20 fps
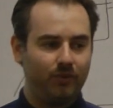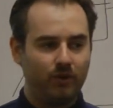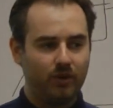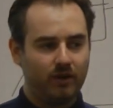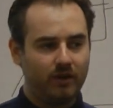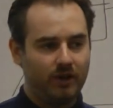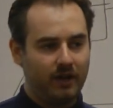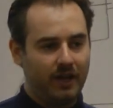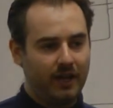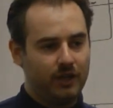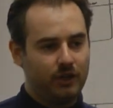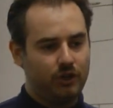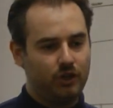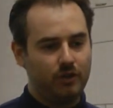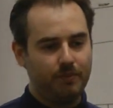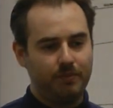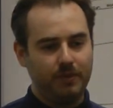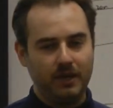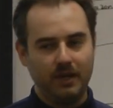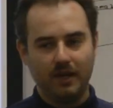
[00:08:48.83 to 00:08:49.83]
for
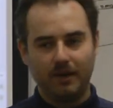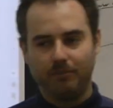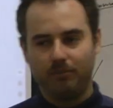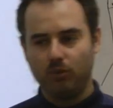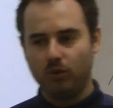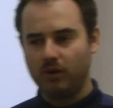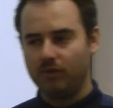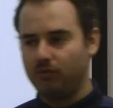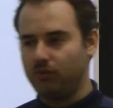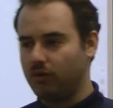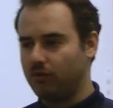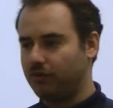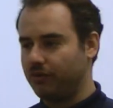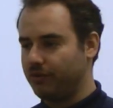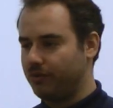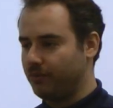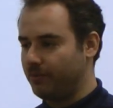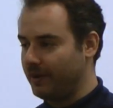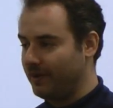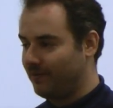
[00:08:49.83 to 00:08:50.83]
HTTP, on port
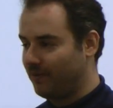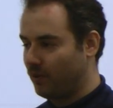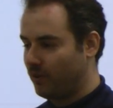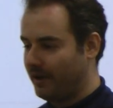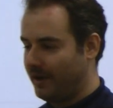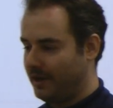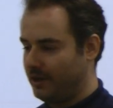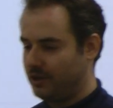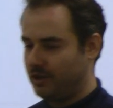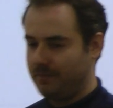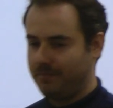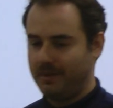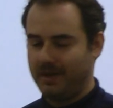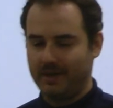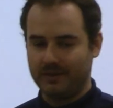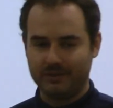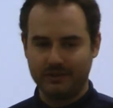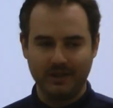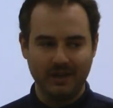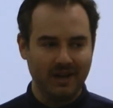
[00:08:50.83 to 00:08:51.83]
443 for
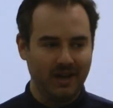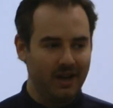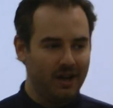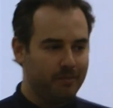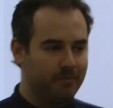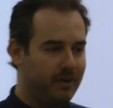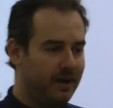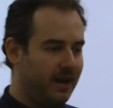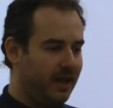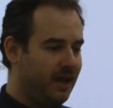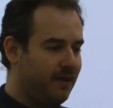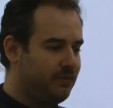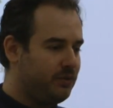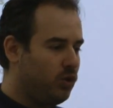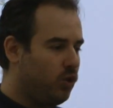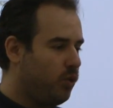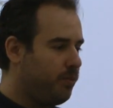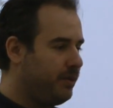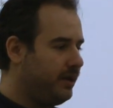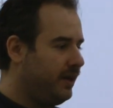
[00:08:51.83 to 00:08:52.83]
HTTPS. But I have to
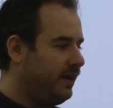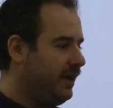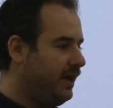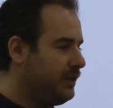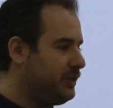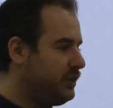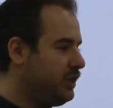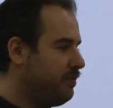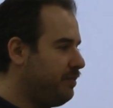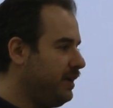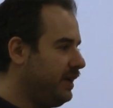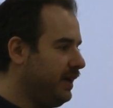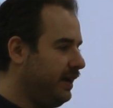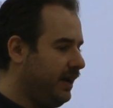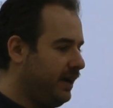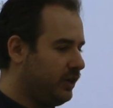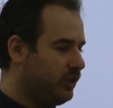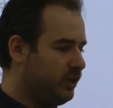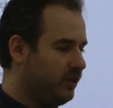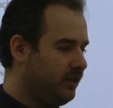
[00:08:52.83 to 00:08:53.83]
open an HTTP
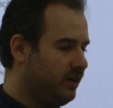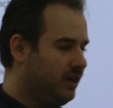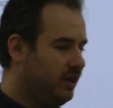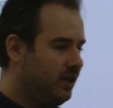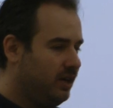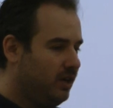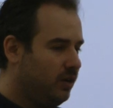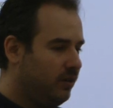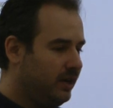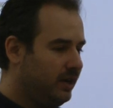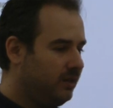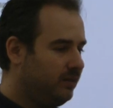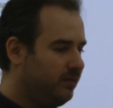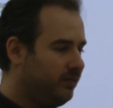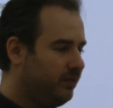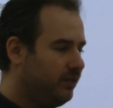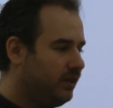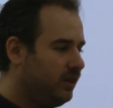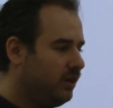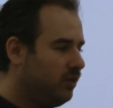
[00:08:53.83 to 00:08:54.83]
connection. Well,
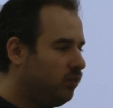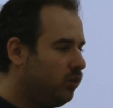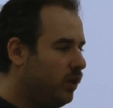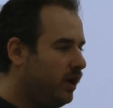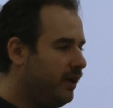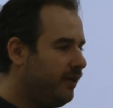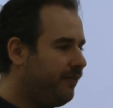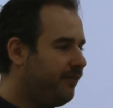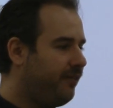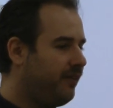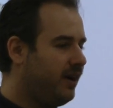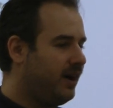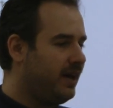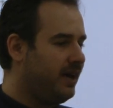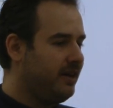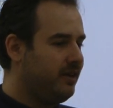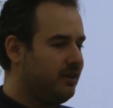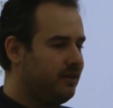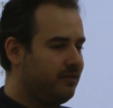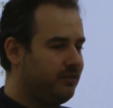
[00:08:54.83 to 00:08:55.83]
what if
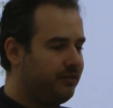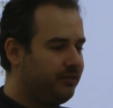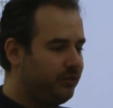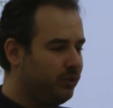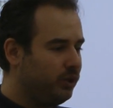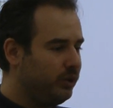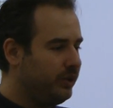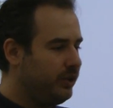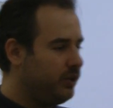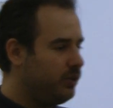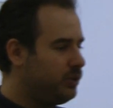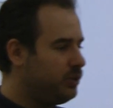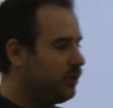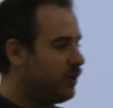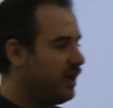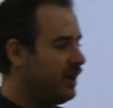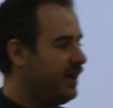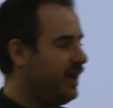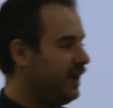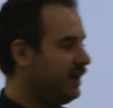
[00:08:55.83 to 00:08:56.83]
I fool you into
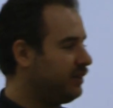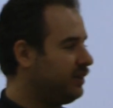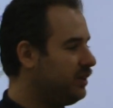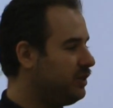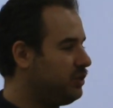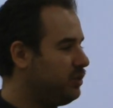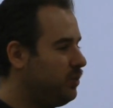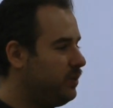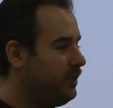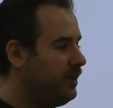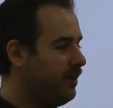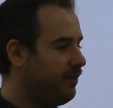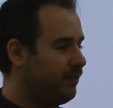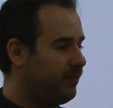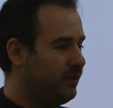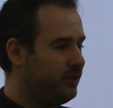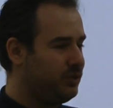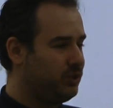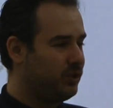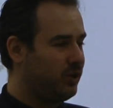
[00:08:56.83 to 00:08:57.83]
connecting to a
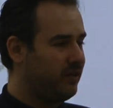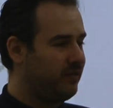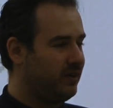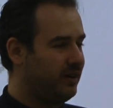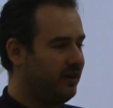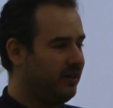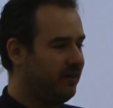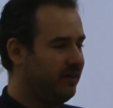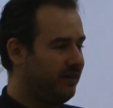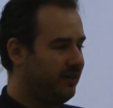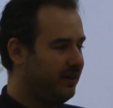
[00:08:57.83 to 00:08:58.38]
different server,